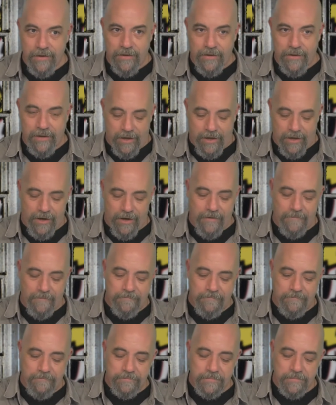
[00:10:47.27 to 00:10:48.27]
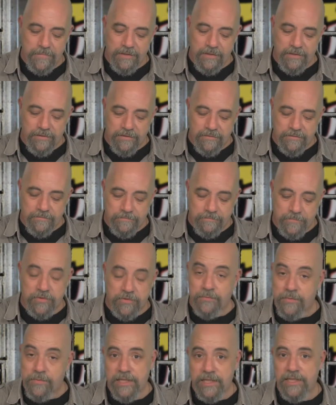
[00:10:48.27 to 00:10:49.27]
But
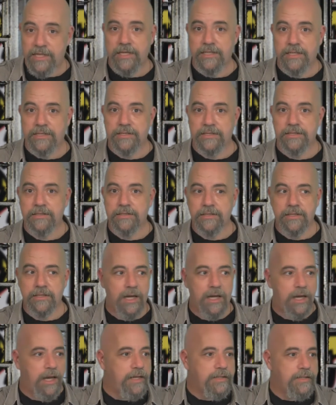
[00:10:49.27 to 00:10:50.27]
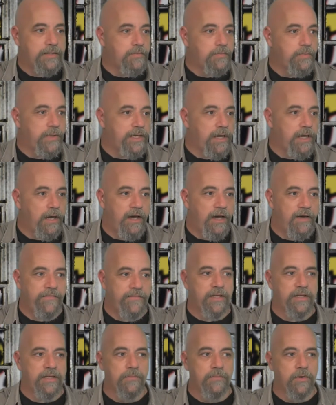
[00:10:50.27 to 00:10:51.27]
there really is, and we can't have
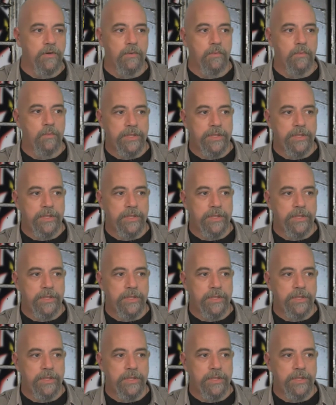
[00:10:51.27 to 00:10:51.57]
it anymore.